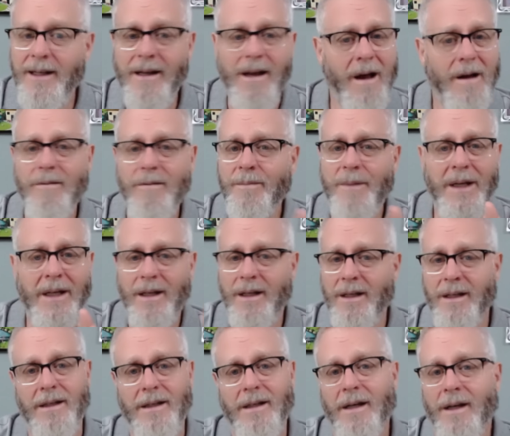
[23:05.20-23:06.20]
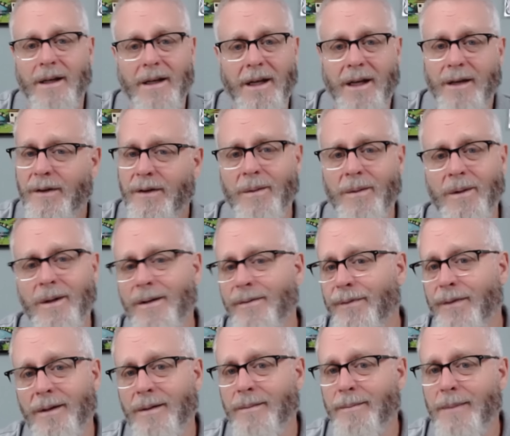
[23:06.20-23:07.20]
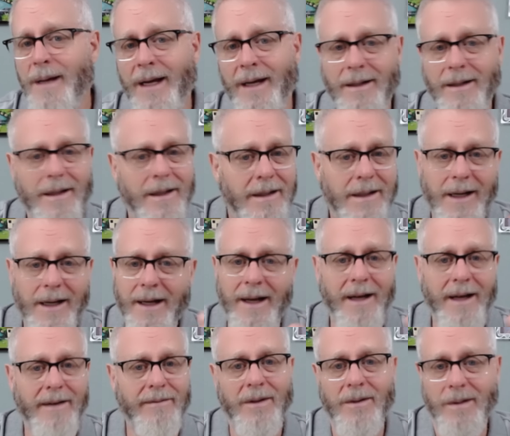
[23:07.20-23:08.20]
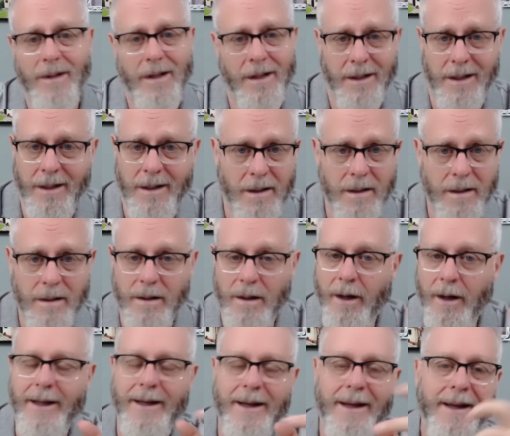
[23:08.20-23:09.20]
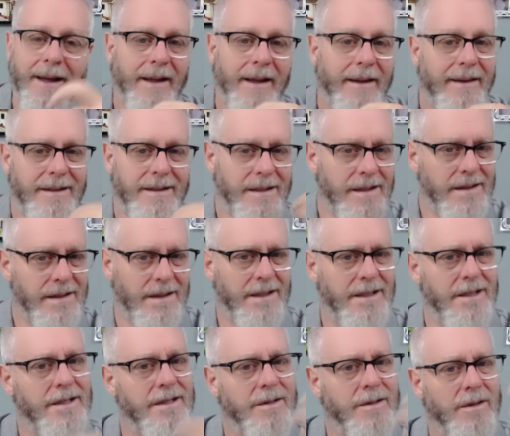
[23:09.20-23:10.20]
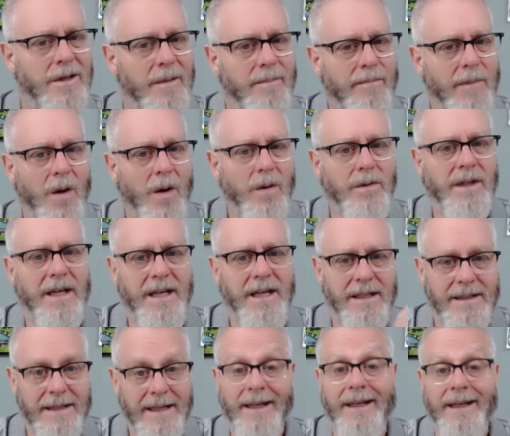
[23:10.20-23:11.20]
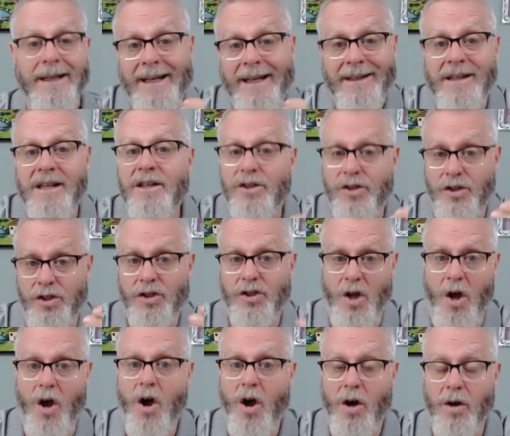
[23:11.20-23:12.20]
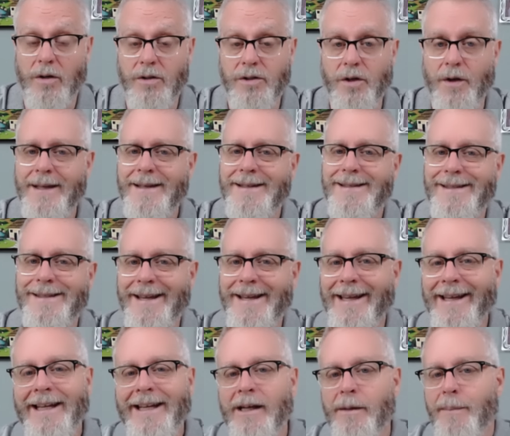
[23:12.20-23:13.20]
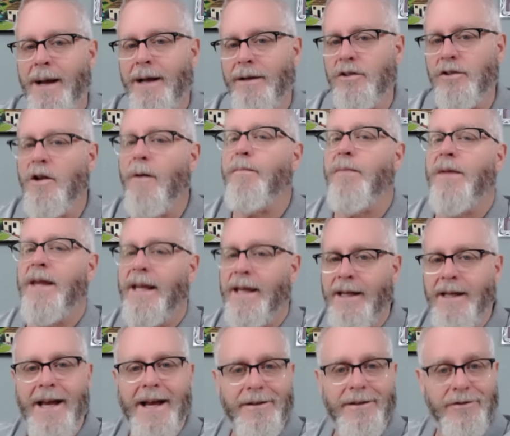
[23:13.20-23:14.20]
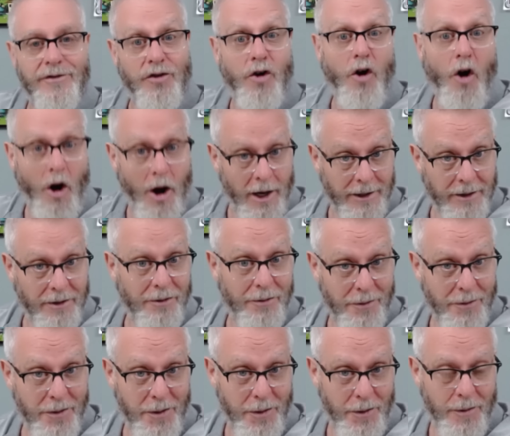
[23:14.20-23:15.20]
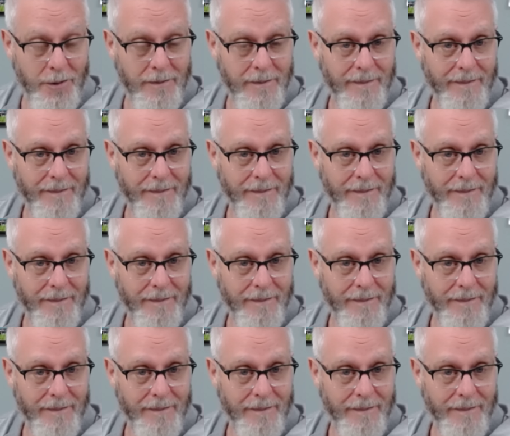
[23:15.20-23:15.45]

on me. If it weren't for bad luck, I'd have no luck at all. All right, this is the mode that he's in this song. So he's singing about something he has gone through,